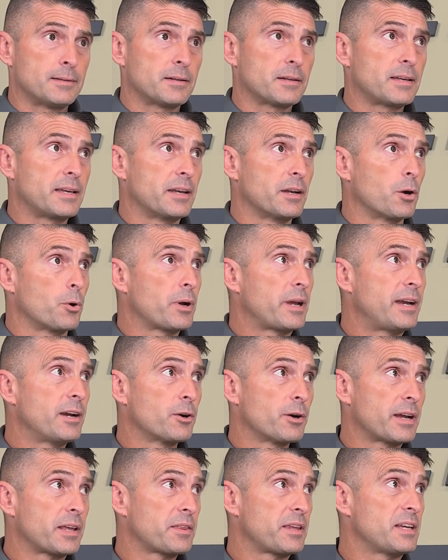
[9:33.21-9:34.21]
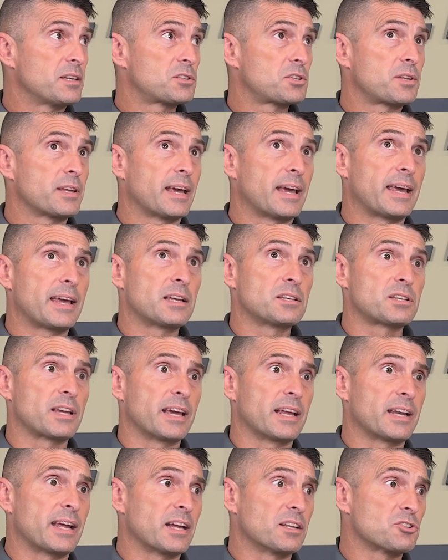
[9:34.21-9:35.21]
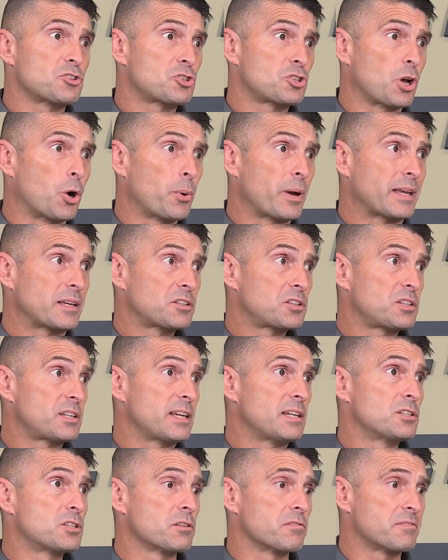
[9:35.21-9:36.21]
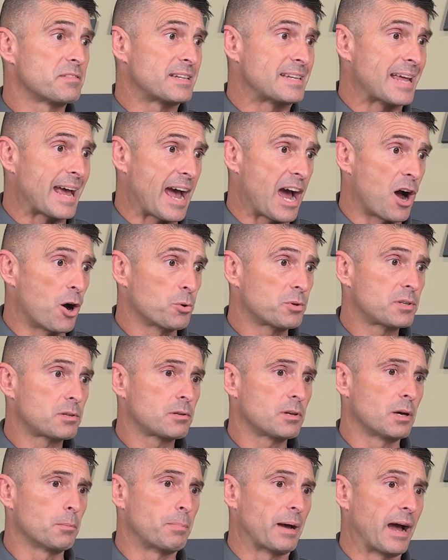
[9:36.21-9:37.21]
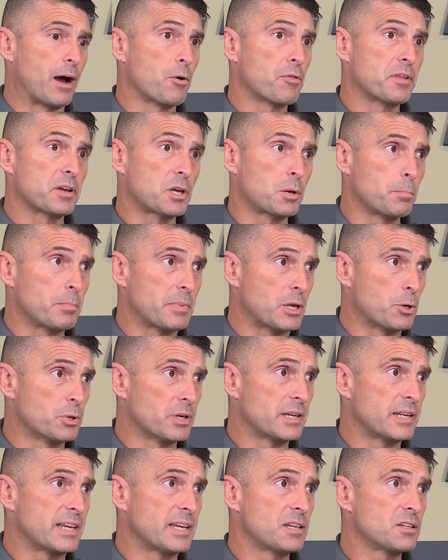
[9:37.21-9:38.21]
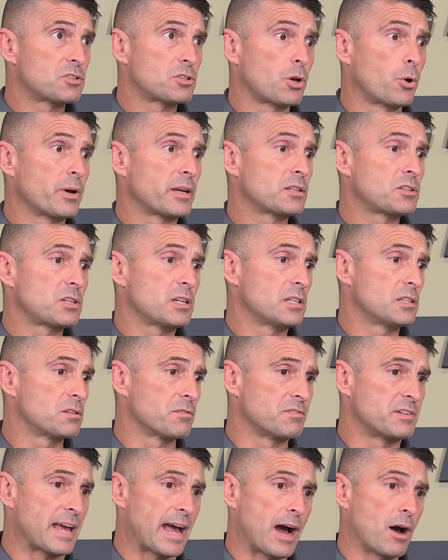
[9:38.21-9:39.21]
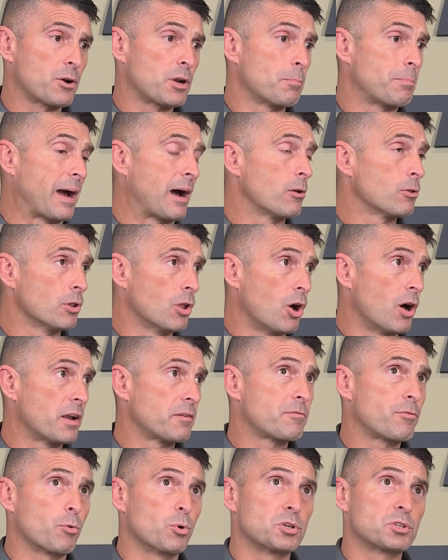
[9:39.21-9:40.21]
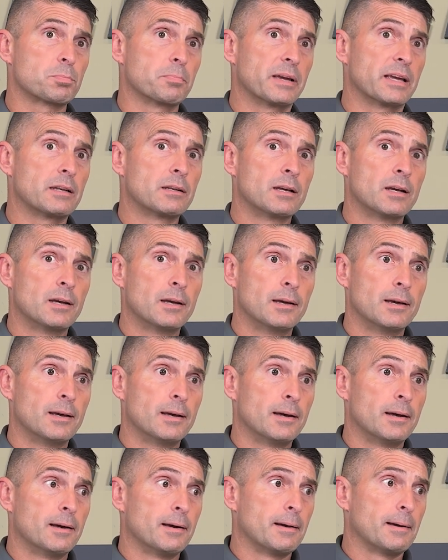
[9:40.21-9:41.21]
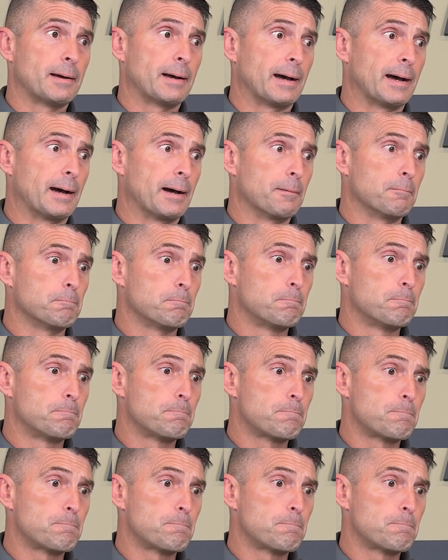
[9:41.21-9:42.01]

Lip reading: hearing these things and sowing seeds of doubt about the community, sowing seeds of doubt about law enforcement, we're